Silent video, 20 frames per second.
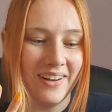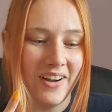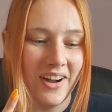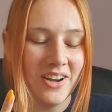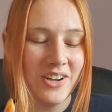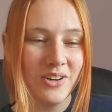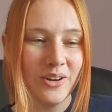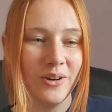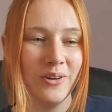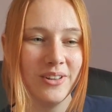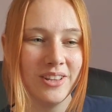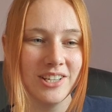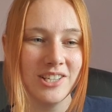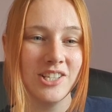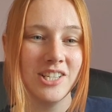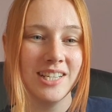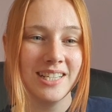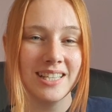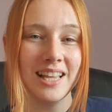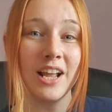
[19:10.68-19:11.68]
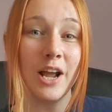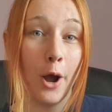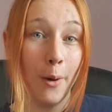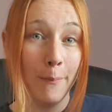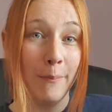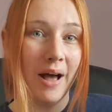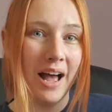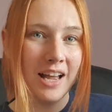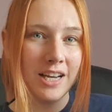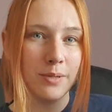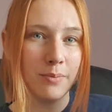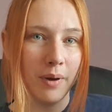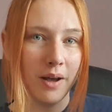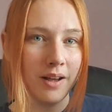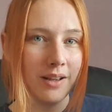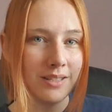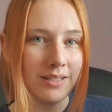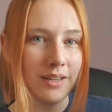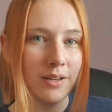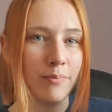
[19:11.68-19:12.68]
I know that she's like a bad
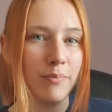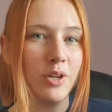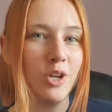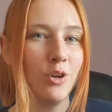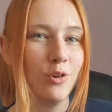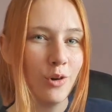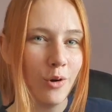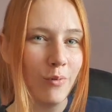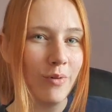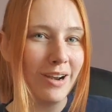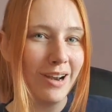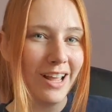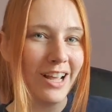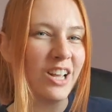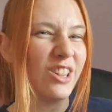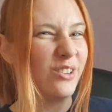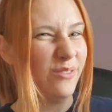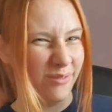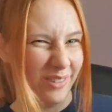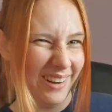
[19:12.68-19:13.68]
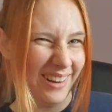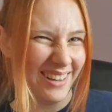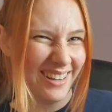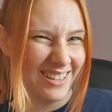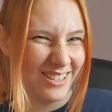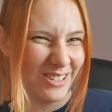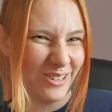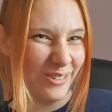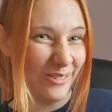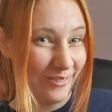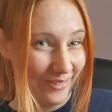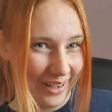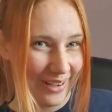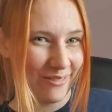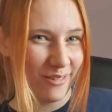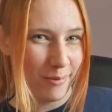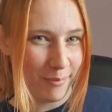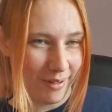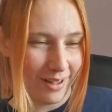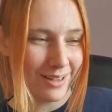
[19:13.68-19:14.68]
person, but you know when like the villain is your
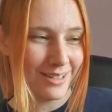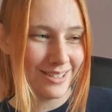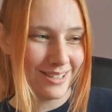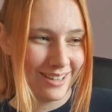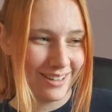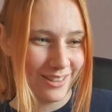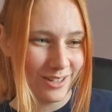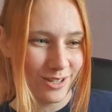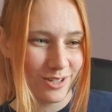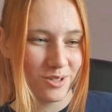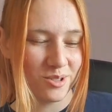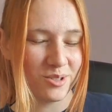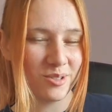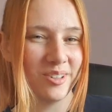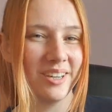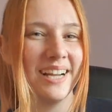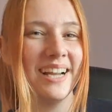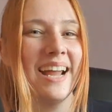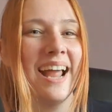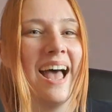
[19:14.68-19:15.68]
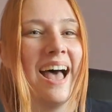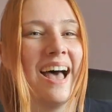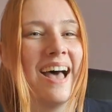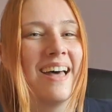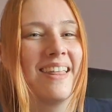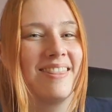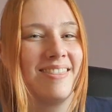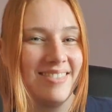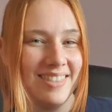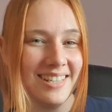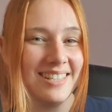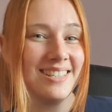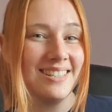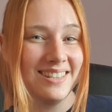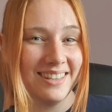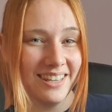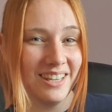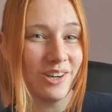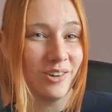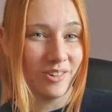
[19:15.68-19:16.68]
favorite person in the story, this
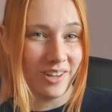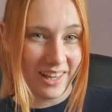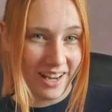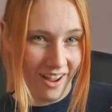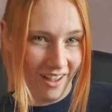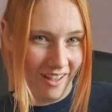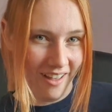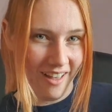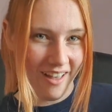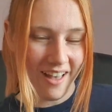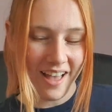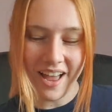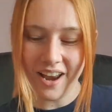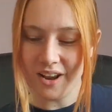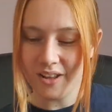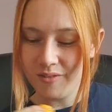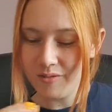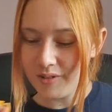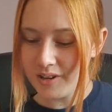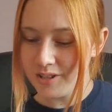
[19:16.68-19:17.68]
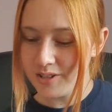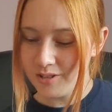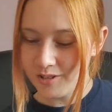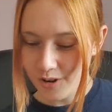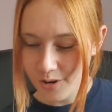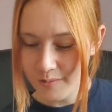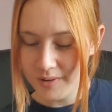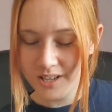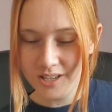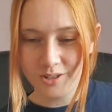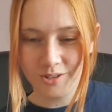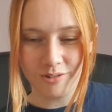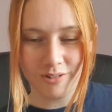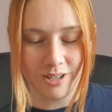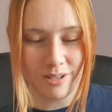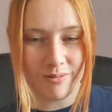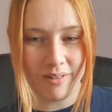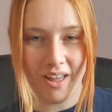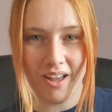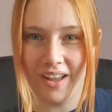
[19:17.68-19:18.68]
is literally her. And I've read so many
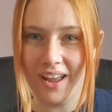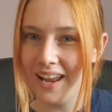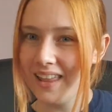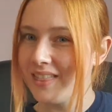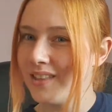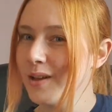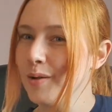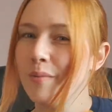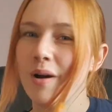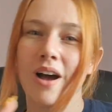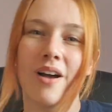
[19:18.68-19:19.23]
stories with her in them.